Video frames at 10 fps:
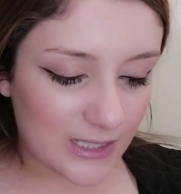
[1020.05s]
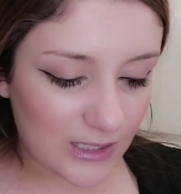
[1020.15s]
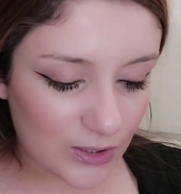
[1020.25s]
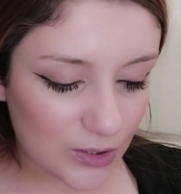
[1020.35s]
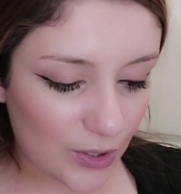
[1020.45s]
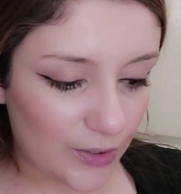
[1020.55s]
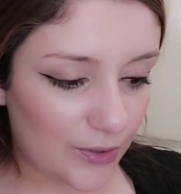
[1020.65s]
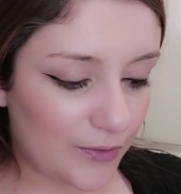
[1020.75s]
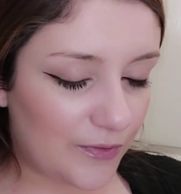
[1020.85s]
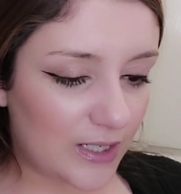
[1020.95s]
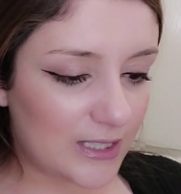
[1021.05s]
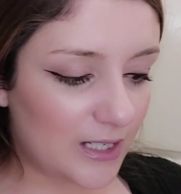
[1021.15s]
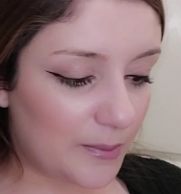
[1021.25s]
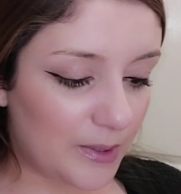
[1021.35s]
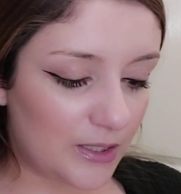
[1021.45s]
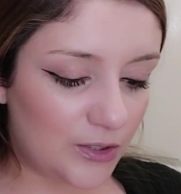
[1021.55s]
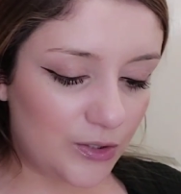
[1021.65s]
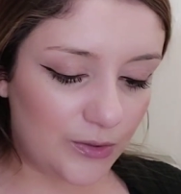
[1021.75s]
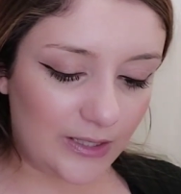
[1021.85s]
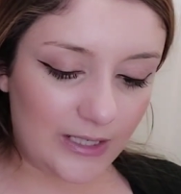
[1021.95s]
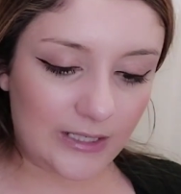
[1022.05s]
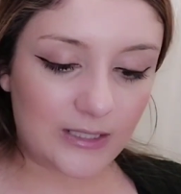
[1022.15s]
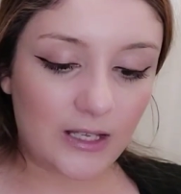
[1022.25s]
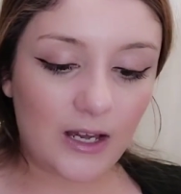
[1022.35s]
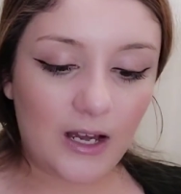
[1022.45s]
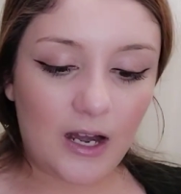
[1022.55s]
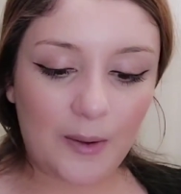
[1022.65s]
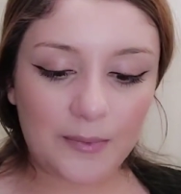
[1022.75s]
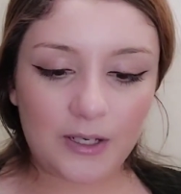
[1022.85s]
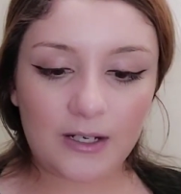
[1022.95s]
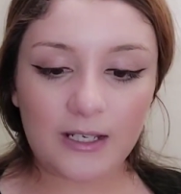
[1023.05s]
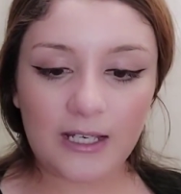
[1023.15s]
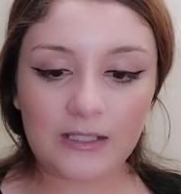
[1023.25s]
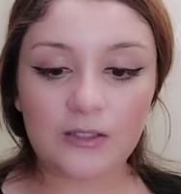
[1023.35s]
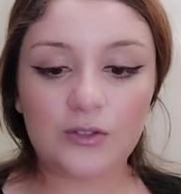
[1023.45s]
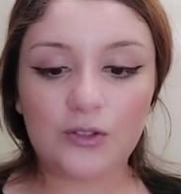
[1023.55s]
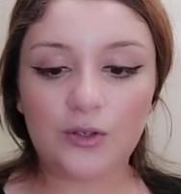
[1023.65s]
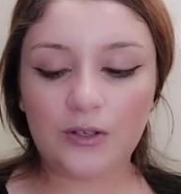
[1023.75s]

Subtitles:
So first thing I'm going to do is I'm going to get 2